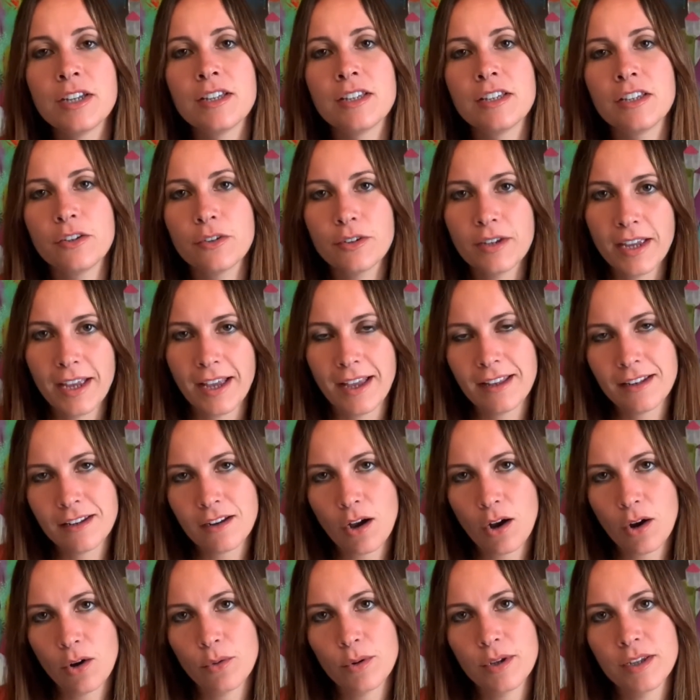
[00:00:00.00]
you can
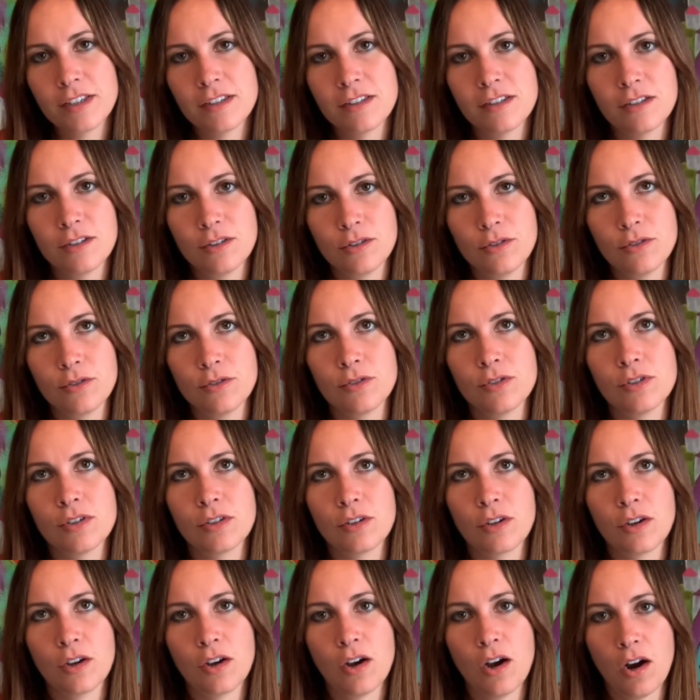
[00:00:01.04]
always use
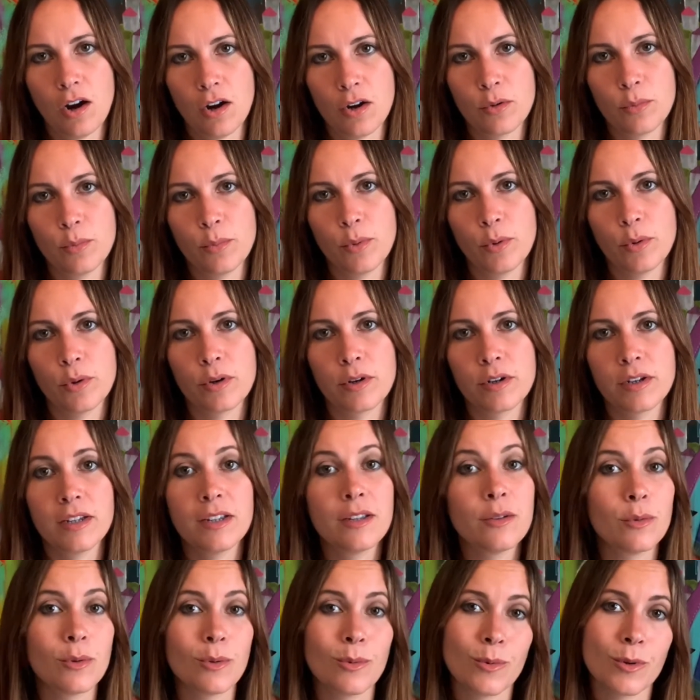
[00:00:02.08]
cardboard.
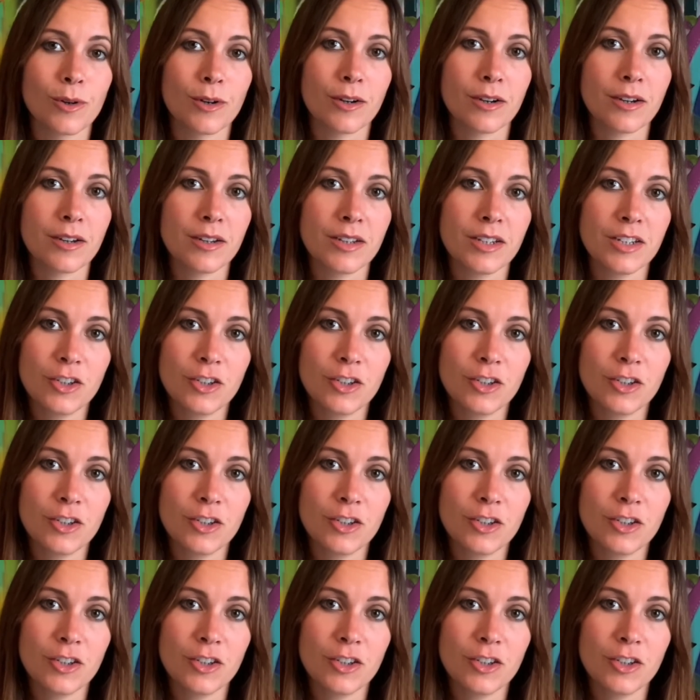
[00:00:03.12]
It will work.